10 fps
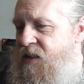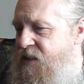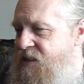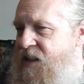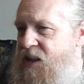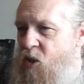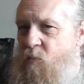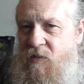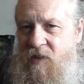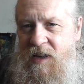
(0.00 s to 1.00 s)
Let's get
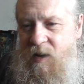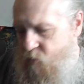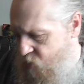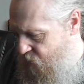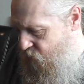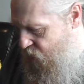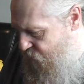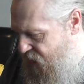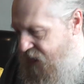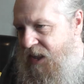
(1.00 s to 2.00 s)
on with it. I've got a
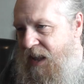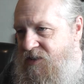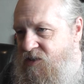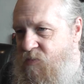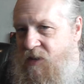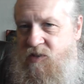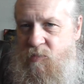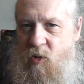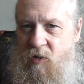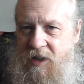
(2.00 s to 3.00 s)
big glass as well to
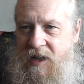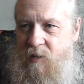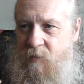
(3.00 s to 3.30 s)
pour it in.